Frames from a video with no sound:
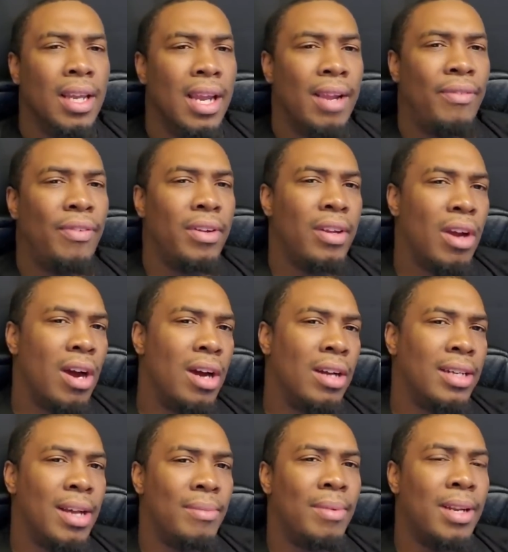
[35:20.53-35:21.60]
And for y'all
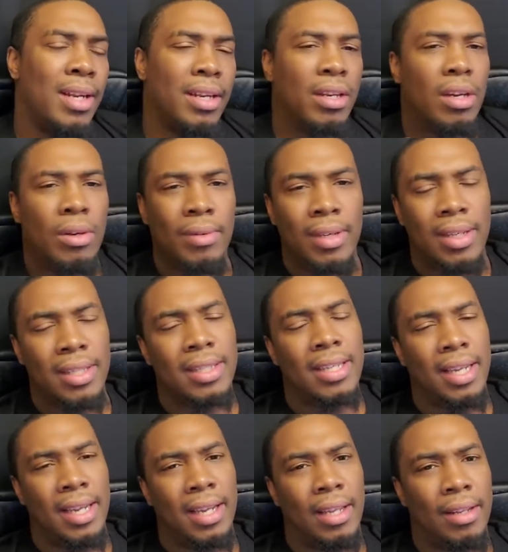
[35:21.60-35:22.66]
that want to know,
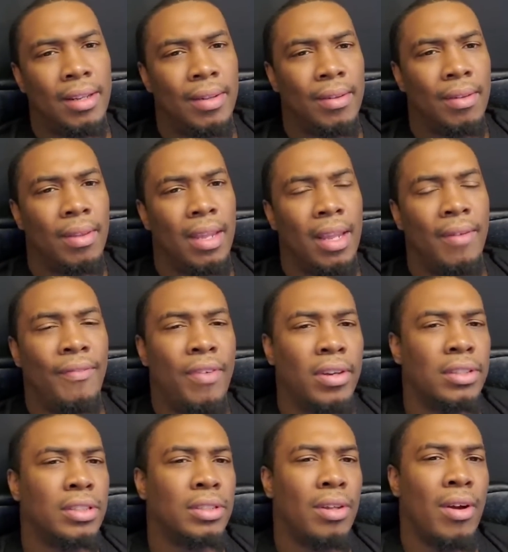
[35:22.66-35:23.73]
again, it
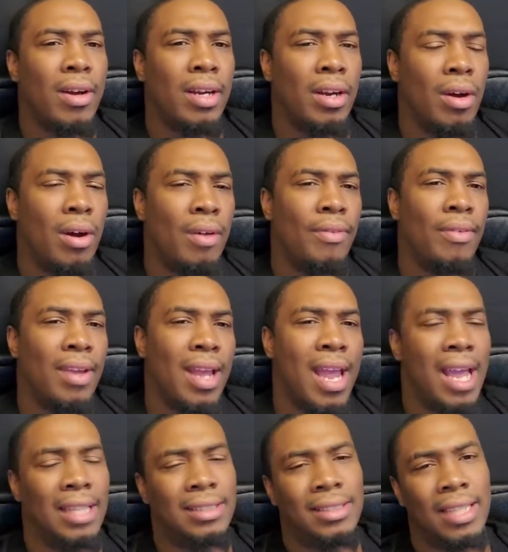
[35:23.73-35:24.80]
first started off
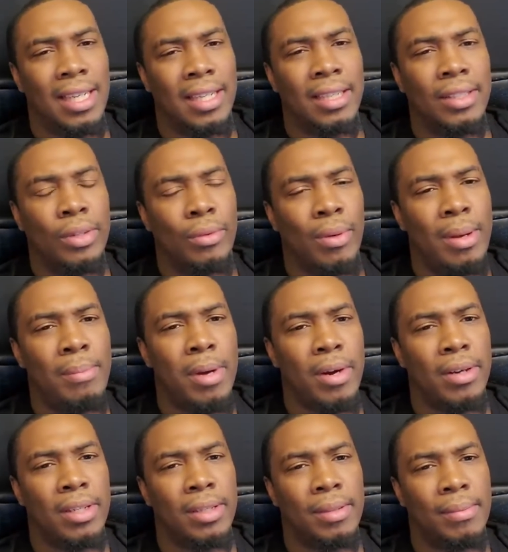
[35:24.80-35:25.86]
as second-degree
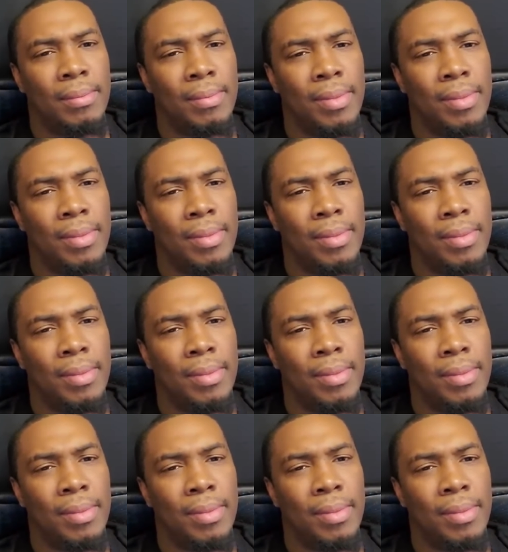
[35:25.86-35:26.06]
murder.